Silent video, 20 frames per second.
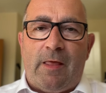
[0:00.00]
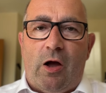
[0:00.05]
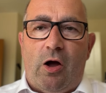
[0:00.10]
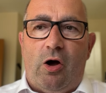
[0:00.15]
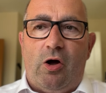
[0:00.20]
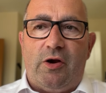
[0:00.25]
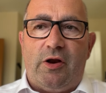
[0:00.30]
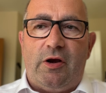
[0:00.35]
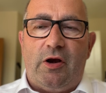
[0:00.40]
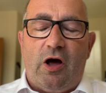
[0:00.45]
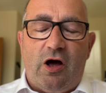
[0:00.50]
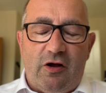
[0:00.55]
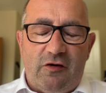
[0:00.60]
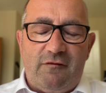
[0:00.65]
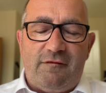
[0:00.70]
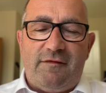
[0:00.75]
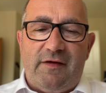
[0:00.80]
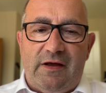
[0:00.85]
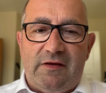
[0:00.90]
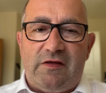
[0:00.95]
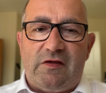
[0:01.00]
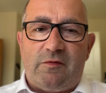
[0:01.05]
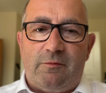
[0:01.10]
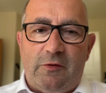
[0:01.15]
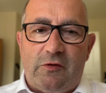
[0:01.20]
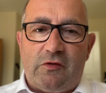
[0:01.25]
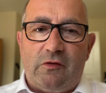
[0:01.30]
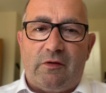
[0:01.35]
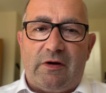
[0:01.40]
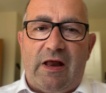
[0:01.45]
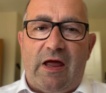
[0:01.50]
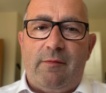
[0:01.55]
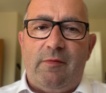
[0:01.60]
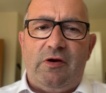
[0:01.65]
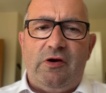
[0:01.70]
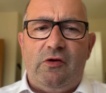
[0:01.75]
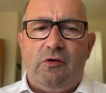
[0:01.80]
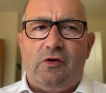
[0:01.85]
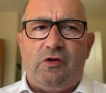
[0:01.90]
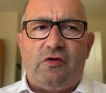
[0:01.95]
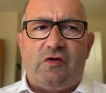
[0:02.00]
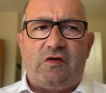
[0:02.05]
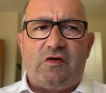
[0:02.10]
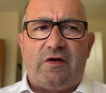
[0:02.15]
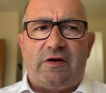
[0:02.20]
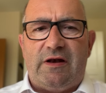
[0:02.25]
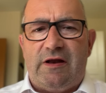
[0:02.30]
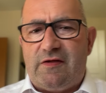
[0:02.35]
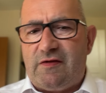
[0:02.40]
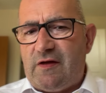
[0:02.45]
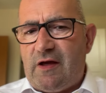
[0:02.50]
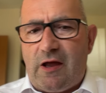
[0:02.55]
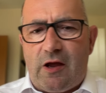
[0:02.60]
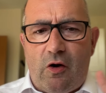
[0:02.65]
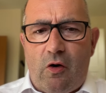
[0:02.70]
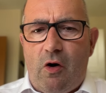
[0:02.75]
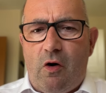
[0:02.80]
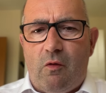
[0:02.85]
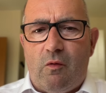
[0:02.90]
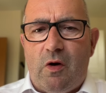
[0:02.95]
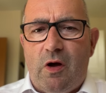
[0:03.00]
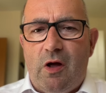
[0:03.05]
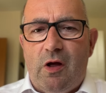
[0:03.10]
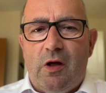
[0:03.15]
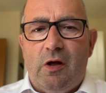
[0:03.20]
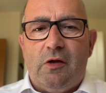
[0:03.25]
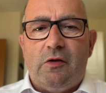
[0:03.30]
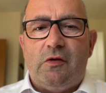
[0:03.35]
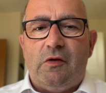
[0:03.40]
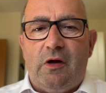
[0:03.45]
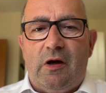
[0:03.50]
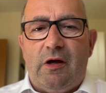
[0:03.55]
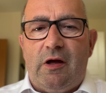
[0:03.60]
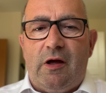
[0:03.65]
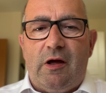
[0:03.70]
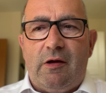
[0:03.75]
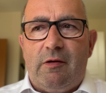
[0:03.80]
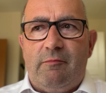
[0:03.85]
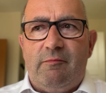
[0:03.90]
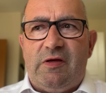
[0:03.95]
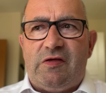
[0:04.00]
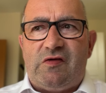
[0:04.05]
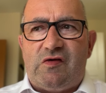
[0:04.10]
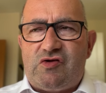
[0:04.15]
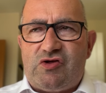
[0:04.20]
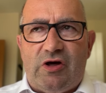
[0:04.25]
an unfair dismissal claim and you suddenly say, Mr.